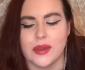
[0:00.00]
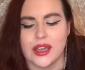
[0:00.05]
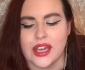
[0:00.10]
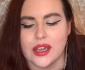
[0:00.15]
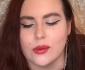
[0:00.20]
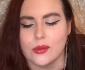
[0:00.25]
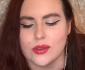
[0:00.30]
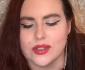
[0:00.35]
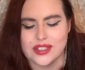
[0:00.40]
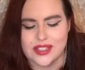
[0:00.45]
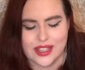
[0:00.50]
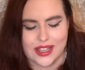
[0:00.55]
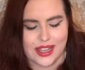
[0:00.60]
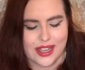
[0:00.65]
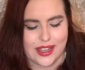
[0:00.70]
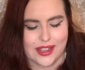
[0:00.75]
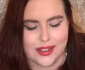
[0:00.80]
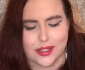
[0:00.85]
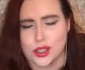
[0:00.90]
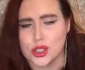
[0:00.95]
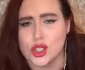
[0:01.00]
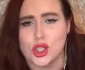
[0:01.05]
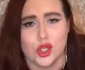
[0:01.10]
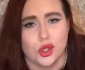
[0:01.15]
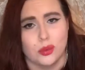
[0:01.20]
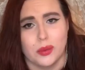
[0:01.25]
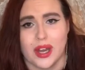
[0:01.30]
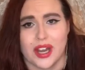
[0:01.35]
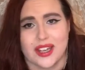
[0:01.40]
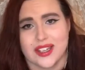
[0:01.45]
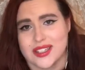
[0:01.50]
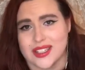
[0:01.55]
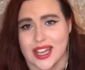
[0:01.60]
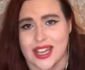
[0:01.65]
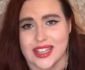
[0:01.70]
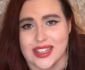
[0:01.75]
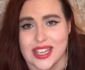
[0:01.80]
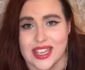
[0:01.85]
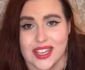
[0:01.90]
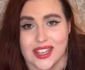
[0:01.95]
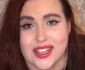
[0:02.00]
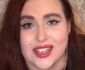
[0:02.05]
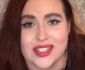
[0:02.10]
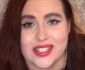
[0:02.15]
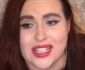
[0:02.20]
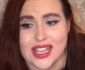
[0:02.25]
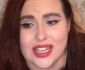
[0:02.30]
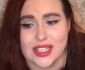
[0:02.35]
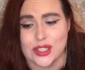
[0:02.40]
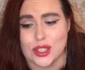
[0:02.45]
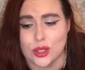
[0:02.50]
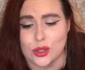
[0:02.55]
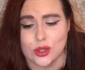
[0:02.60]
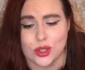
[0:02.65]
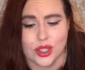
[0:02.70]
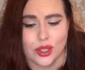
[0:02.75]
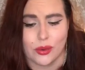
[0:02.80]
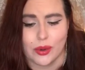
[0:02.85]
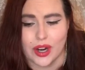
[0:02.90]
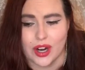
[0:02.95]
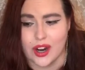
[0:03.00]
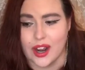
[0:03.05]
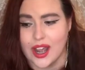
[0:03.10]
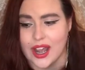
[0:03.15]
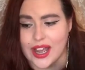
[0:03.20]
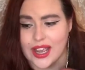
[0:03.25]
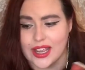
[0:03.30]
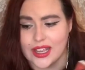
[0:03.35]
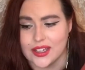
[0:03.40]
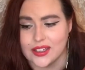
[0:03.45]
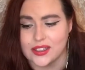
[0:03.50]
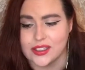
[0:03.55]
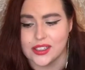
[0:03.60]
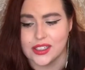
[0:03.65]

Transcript: it was like $2, I think, because that's usually where I